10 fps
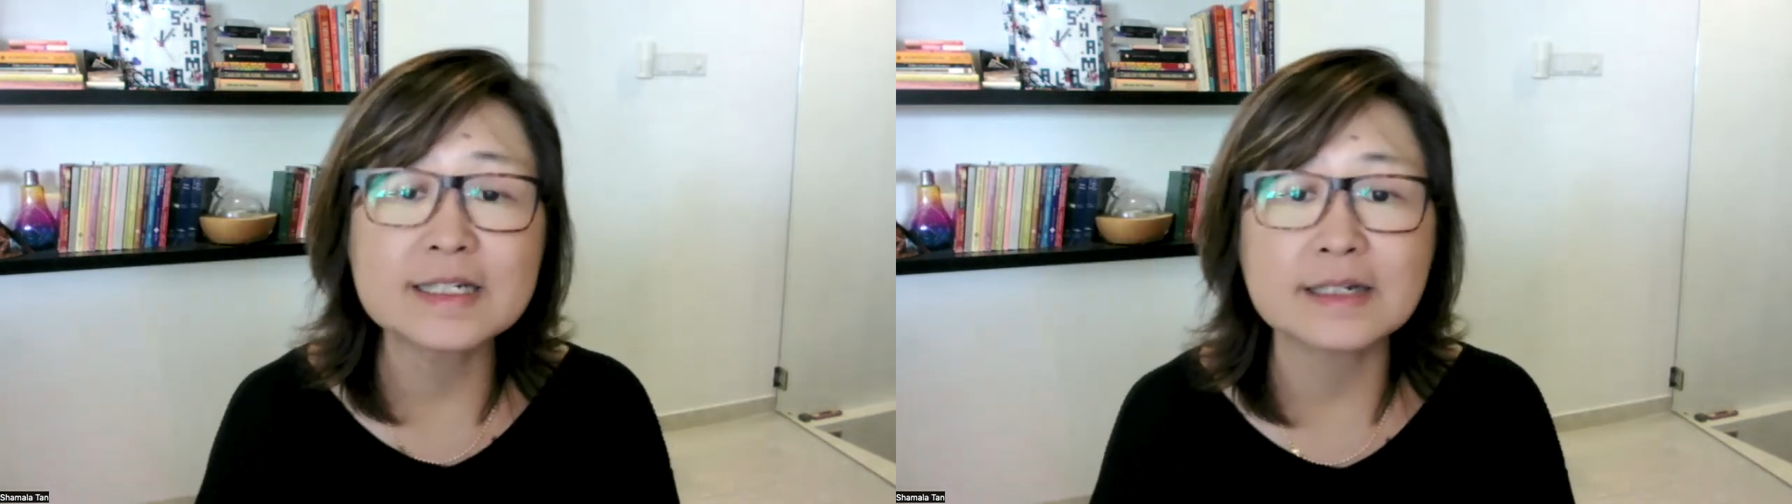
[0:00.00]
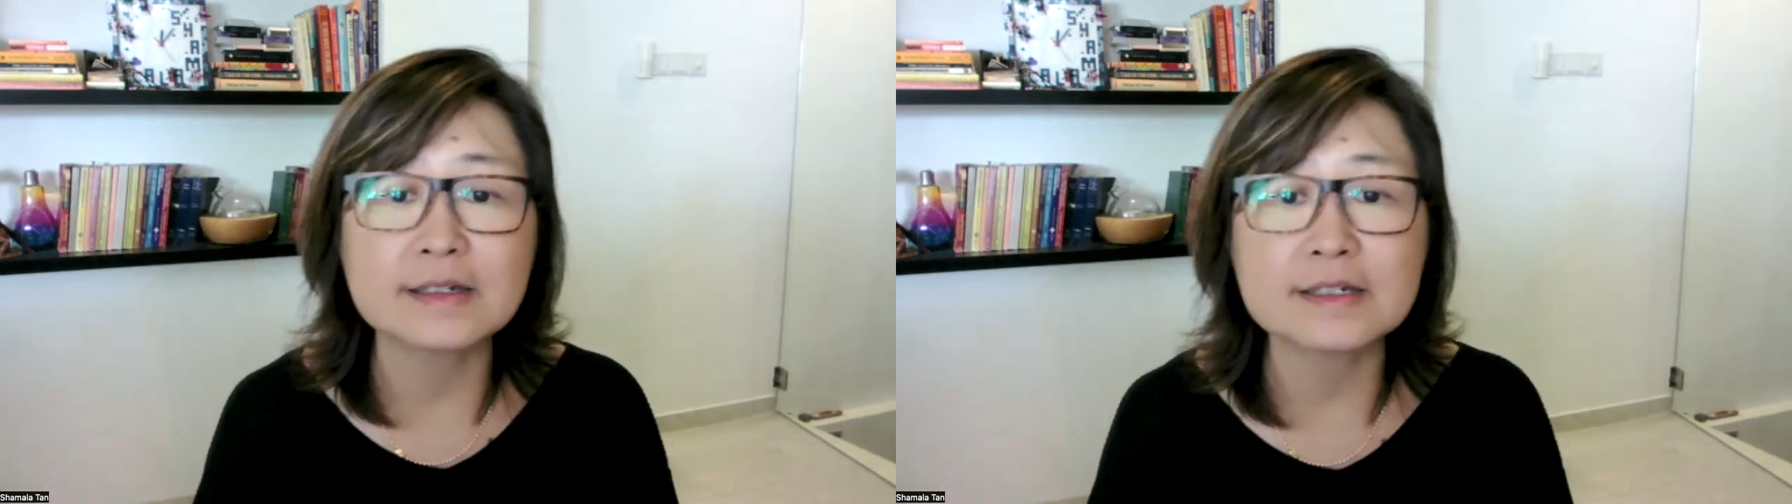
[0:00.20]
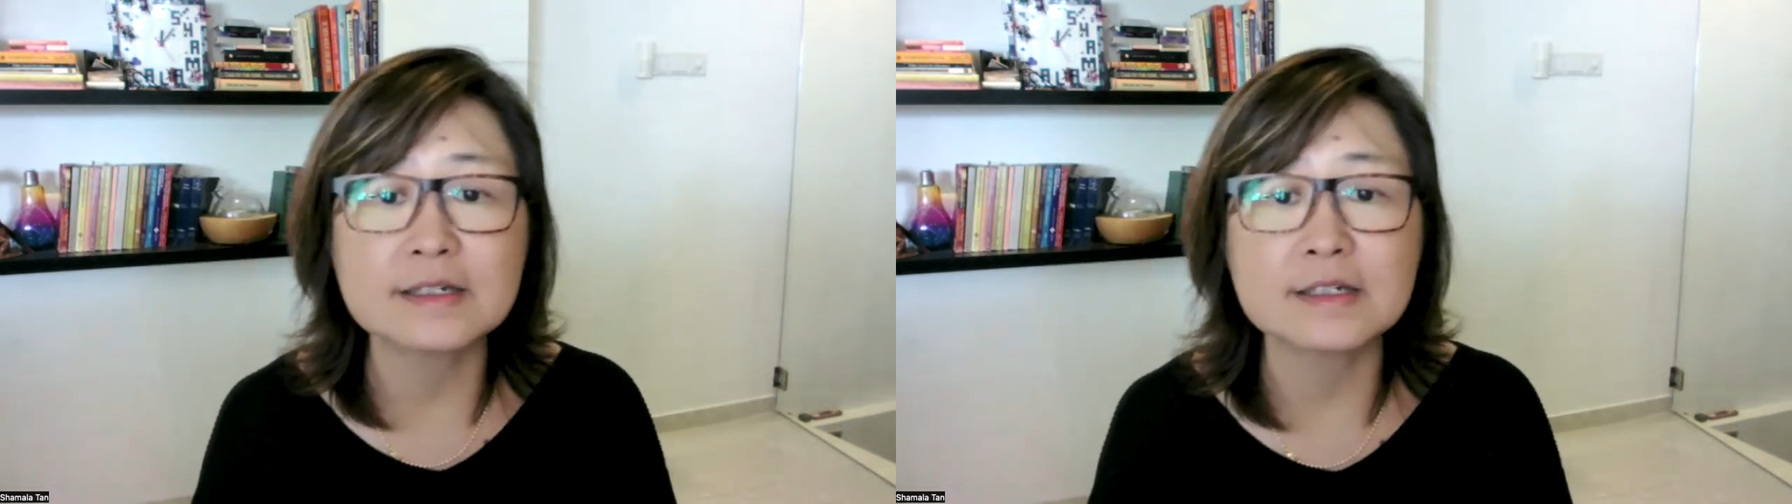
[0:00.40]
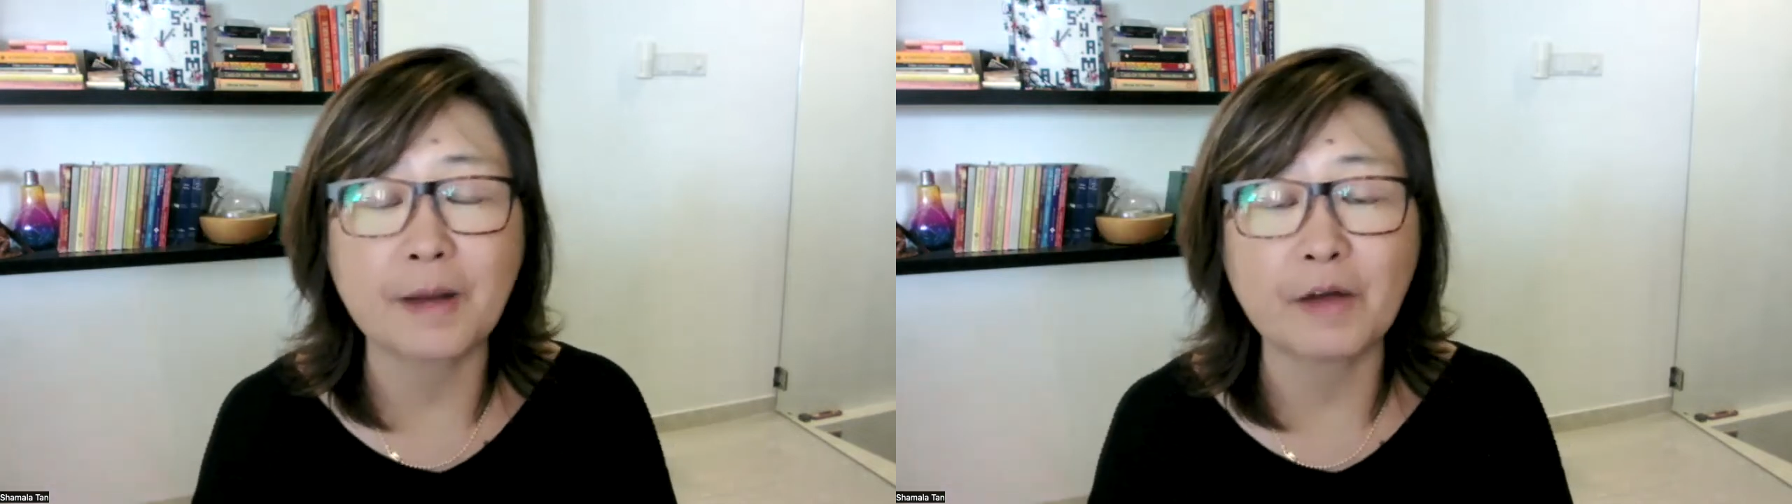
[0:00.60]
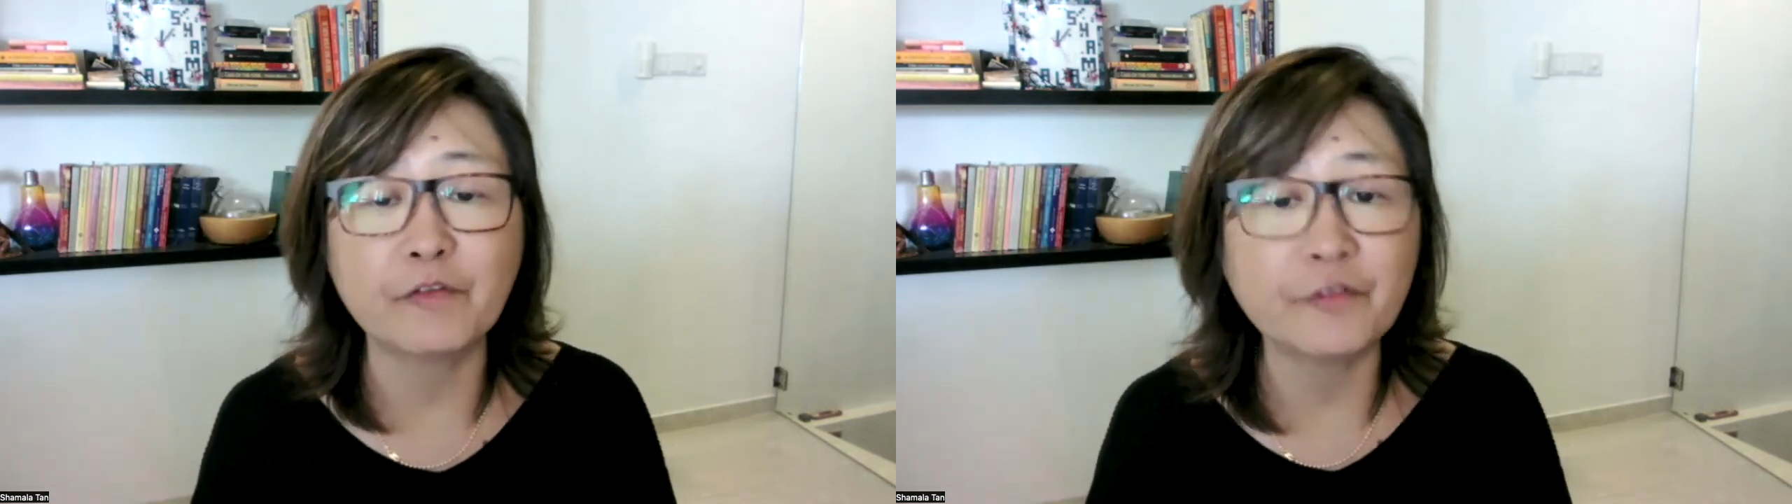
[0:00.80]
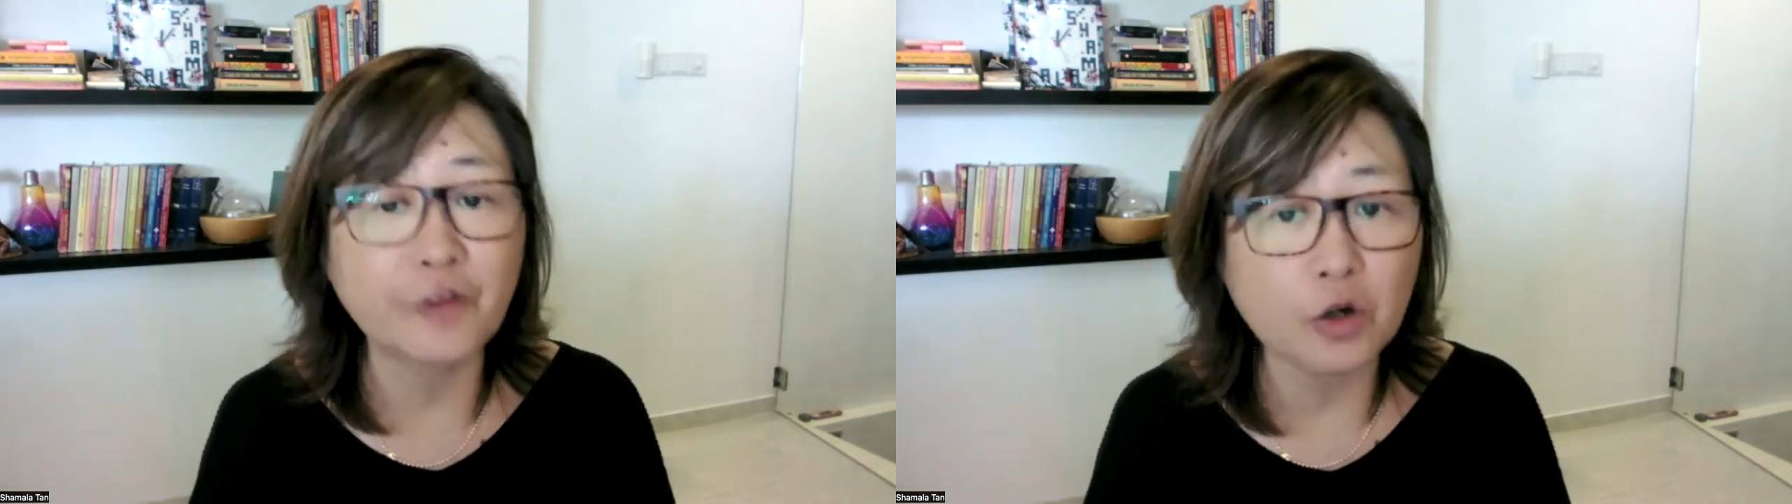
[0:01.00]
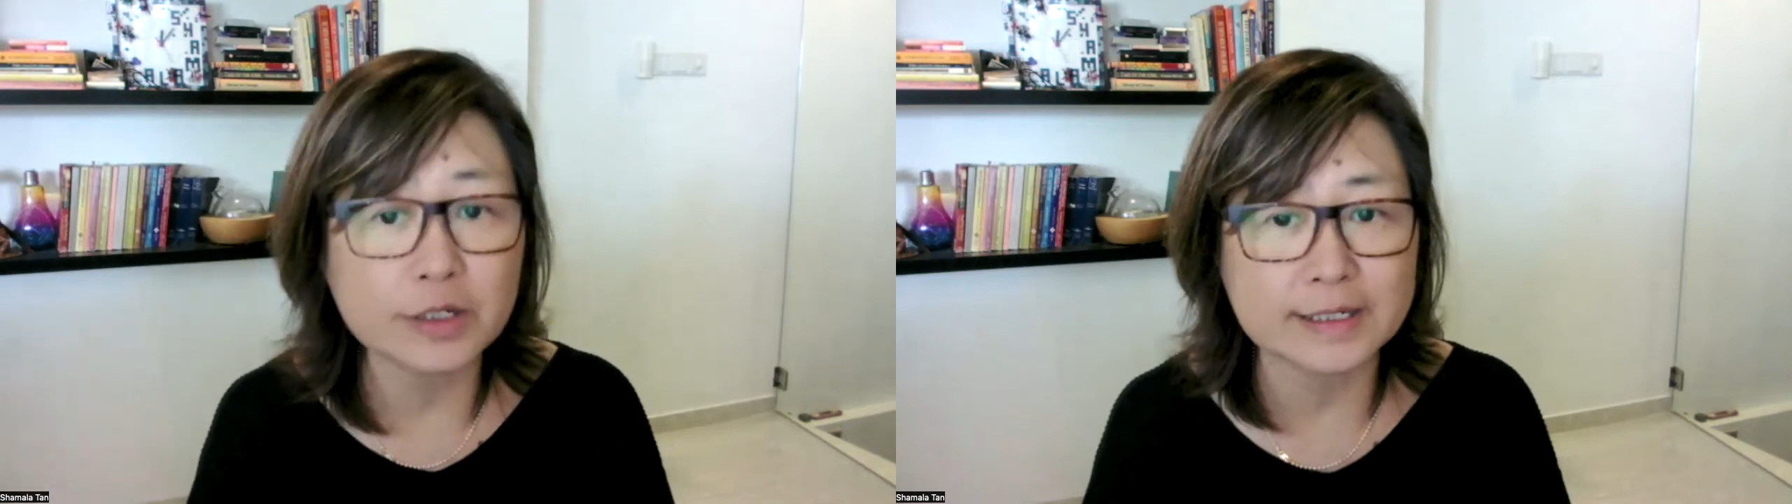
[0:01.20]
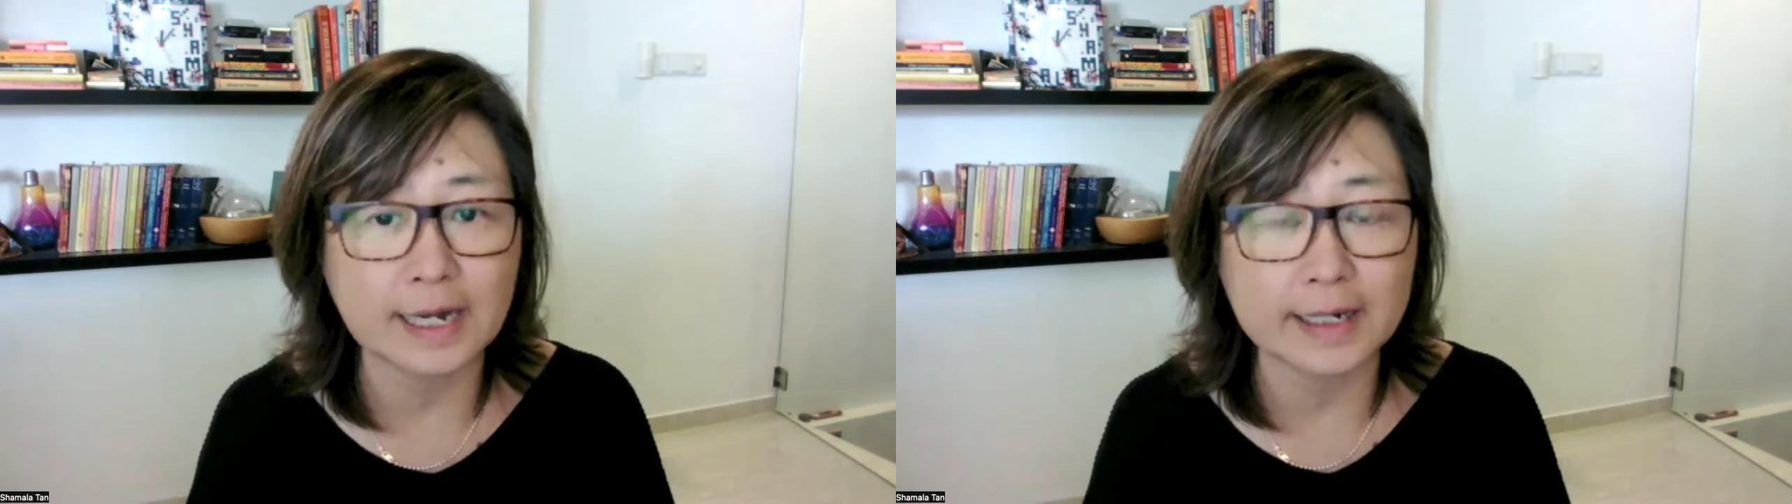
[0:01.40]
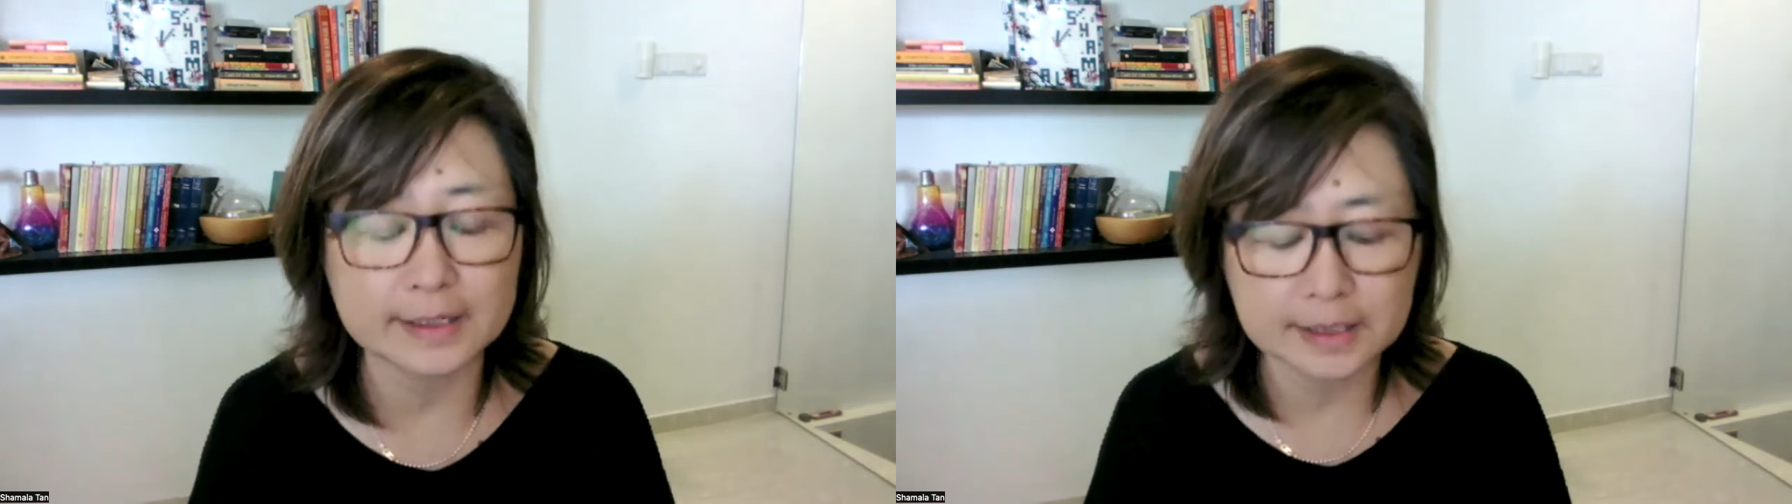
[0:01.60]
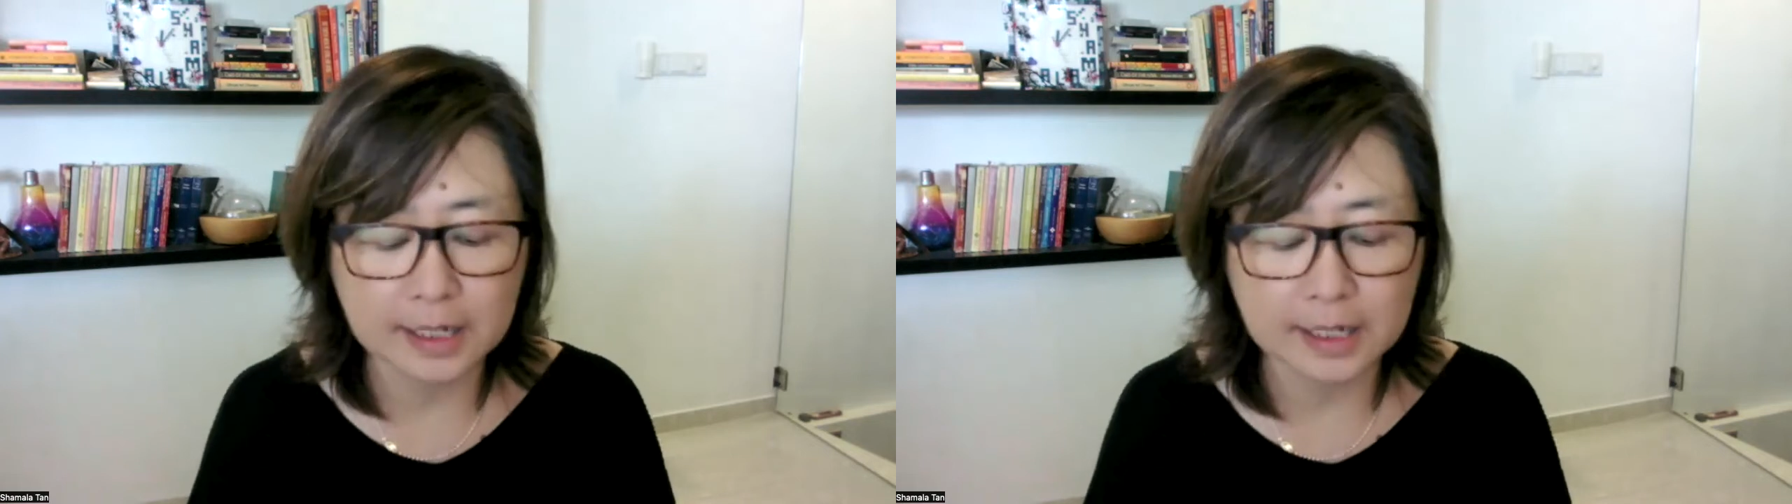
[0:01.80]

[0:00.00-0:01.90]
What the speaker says: and this is about foresight.